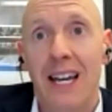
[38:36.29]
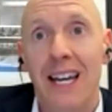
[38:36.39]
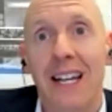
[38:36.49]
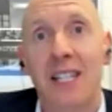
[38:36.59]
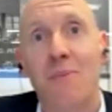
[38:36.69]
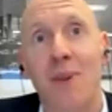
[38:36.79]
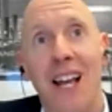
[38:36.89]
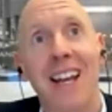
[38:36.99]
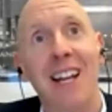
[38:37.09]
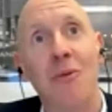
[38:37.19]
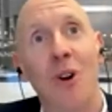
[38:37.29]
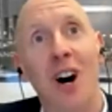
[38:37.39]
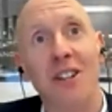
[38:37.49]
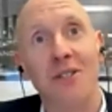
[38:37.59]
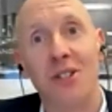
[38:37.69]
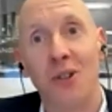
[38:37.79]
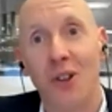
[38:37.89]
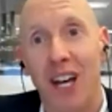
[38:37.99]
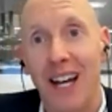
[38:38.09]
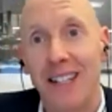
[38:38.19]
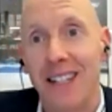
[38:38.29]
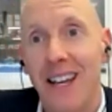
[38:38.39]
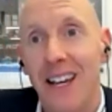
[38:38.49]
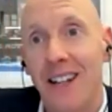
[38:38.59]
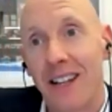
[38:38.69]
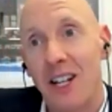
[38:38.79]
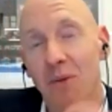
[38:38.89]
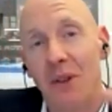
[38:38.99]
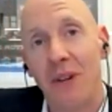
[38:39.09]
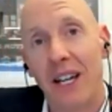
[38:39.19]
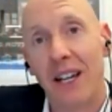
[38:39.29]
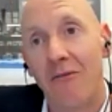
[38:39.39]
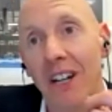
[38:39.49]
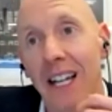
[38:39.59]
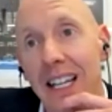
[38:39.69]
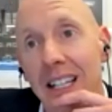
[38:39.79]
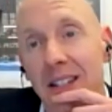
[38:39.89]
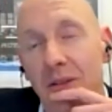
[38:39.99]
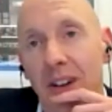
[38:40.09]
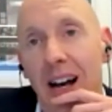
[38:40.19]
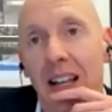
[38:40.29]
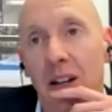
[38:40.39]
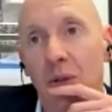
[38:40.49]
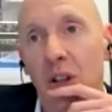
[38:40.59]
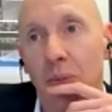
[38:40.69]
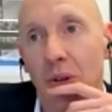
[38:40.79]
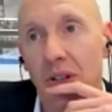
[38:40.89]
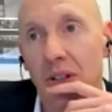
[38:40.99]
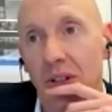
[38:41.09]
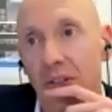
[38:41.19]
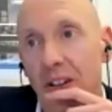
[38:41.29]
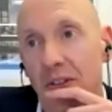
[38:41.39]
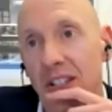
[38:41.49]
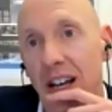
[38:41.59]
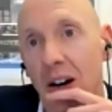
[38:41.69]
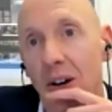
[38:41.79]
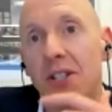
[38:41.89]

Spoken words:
Explaining why you saw that, you know, the kind of the big release in value at the point of sale.